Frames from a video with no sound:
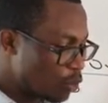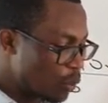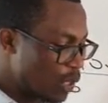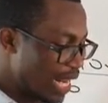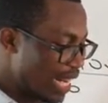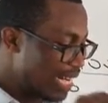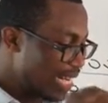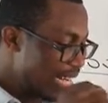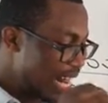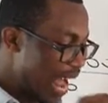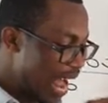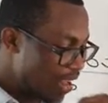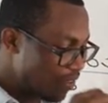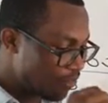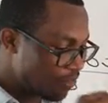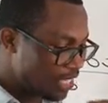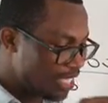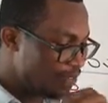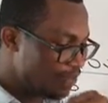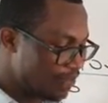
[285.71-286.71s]
to the
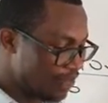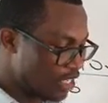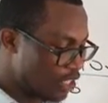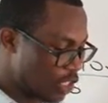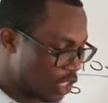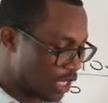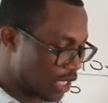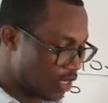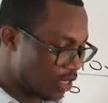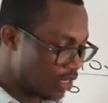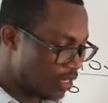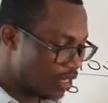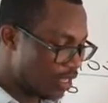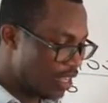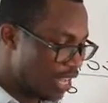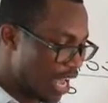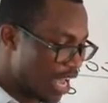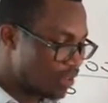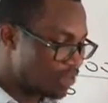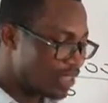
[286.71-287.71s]
9th division
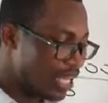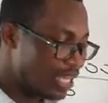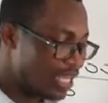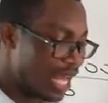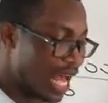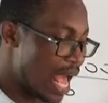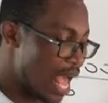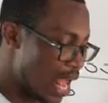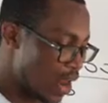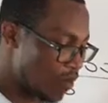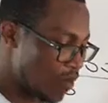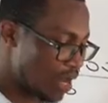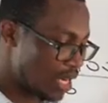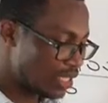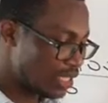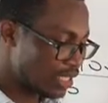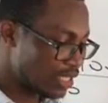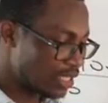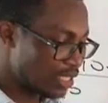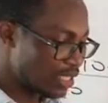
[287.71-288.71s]
after the
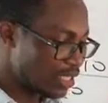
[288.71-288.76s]
100.